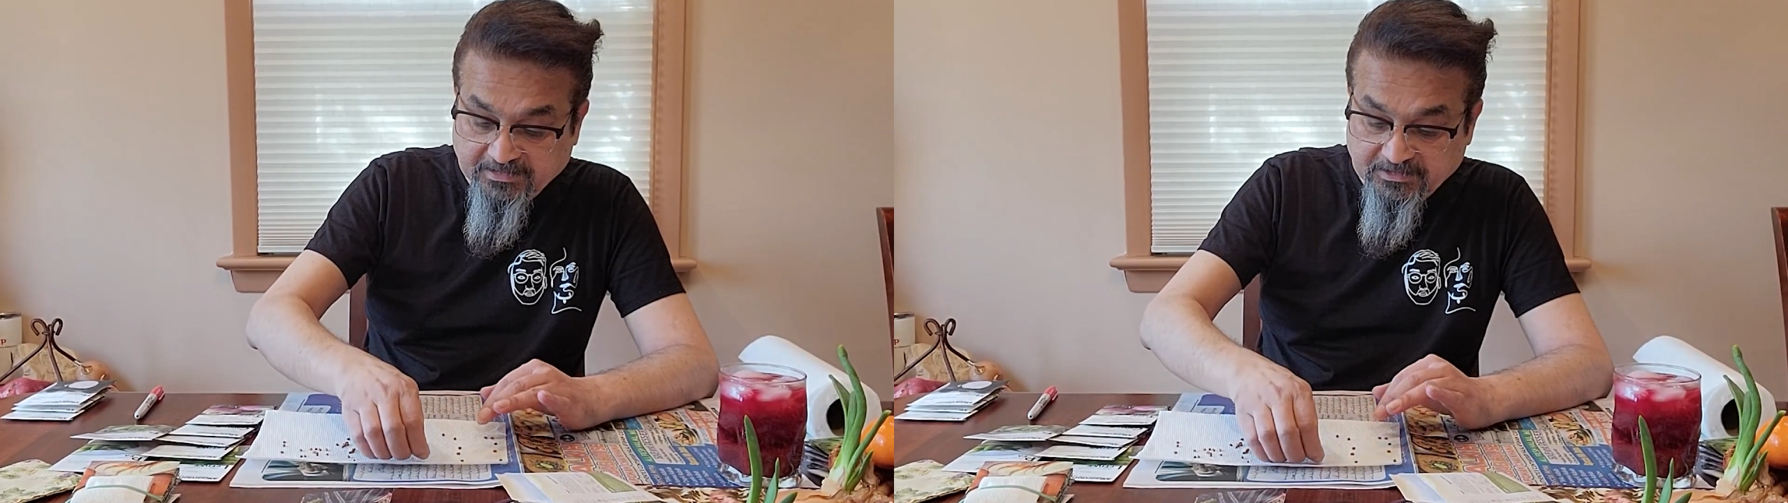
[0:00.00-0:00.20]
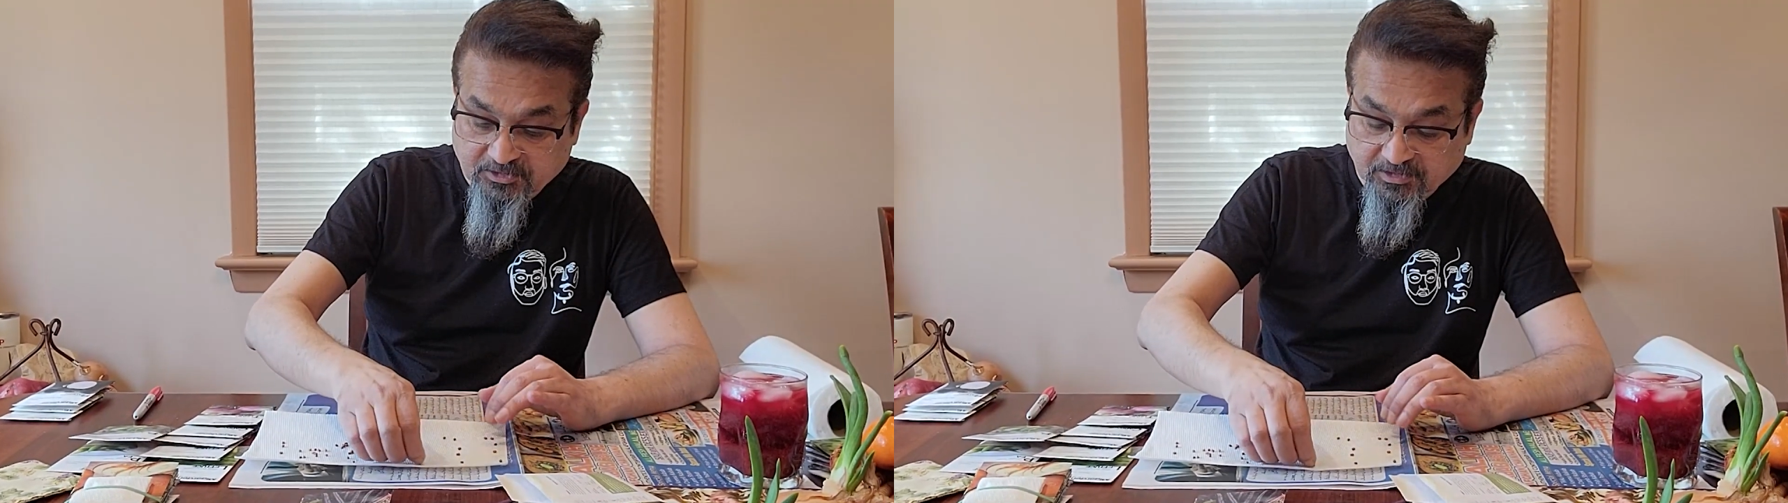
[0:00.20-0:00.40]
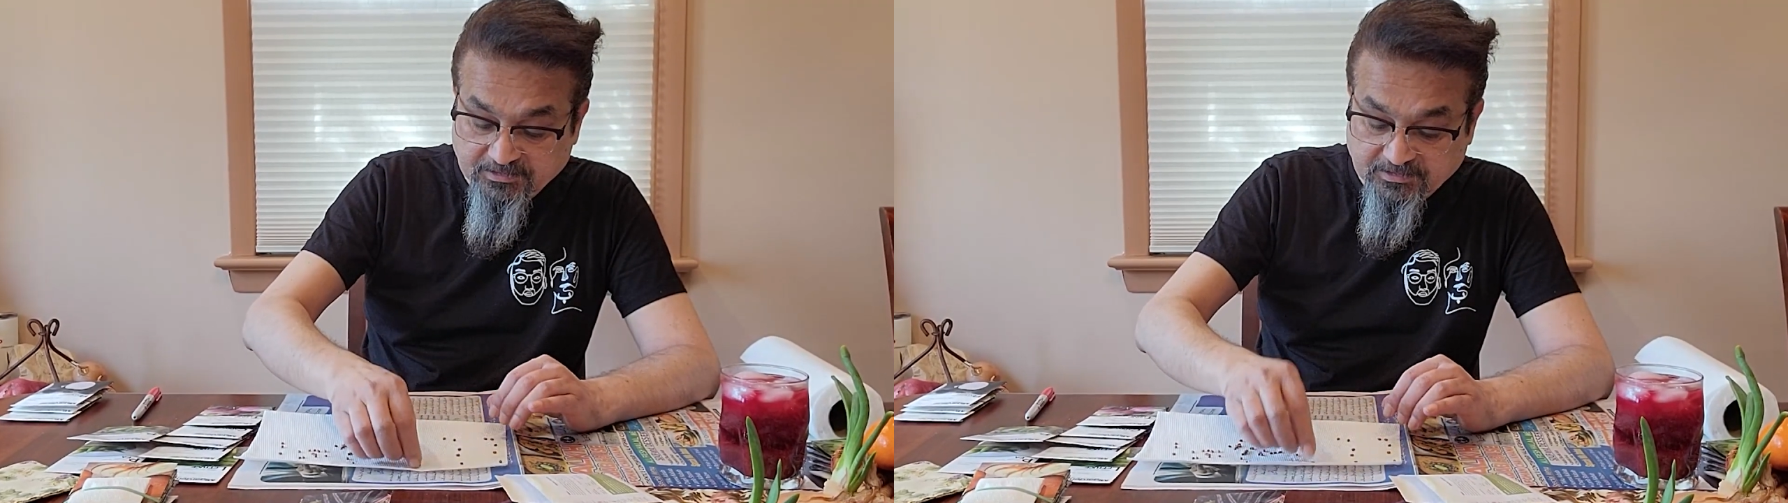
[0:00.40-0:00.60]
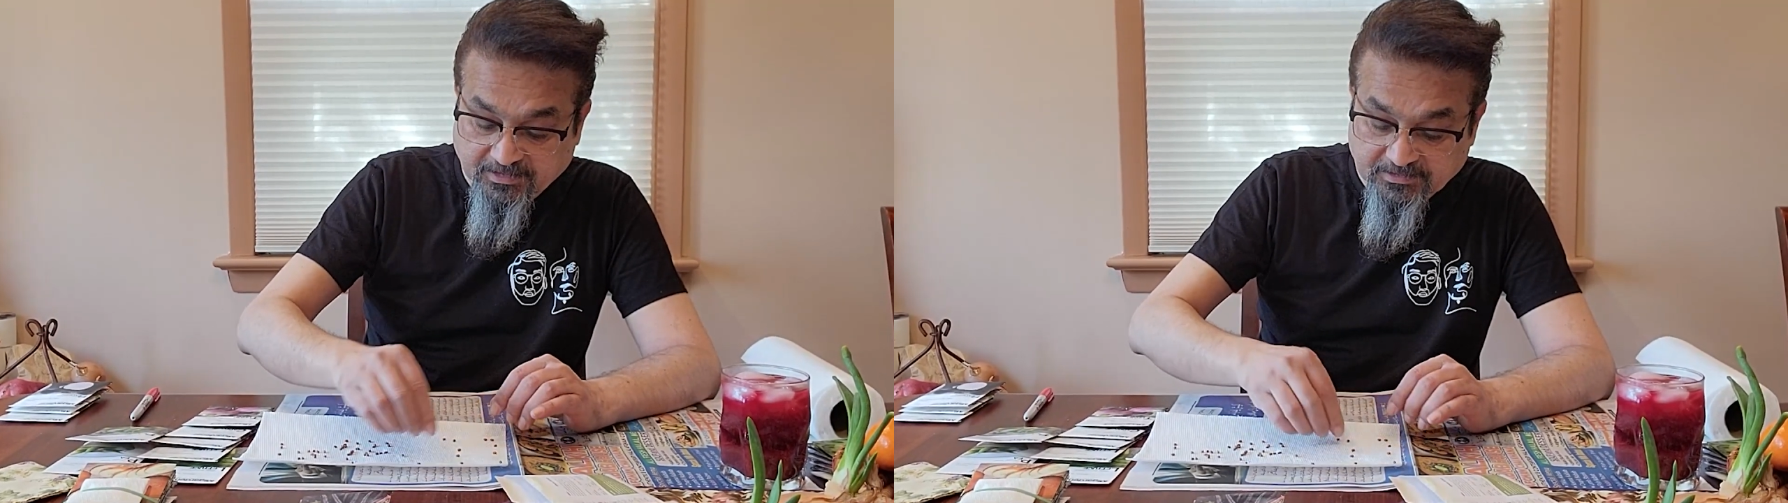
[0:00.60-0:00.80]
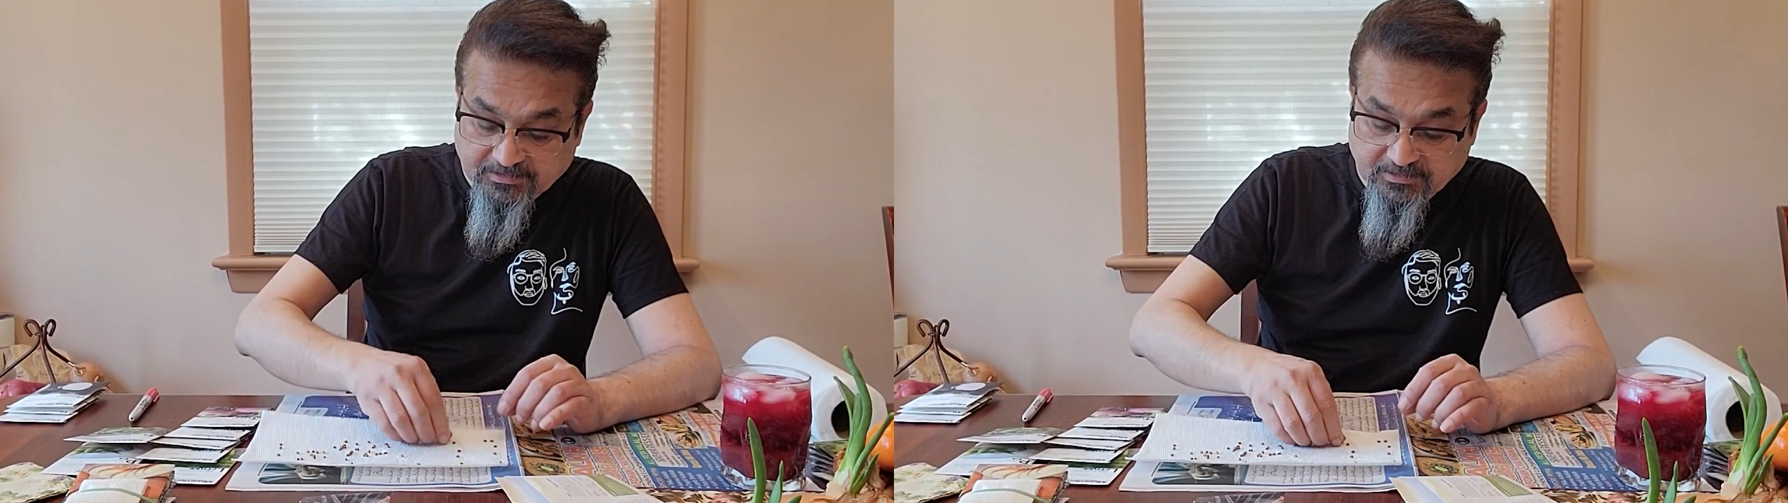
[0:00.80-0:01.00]
it's not a
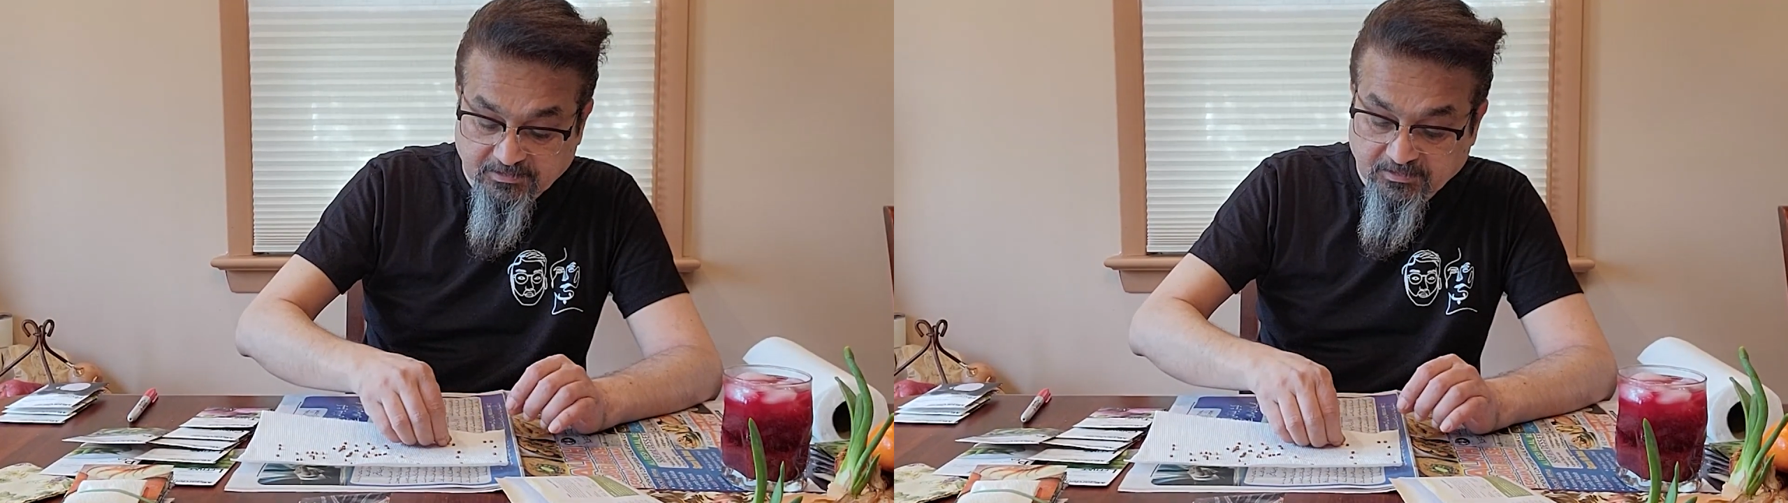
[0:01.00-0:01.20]
science,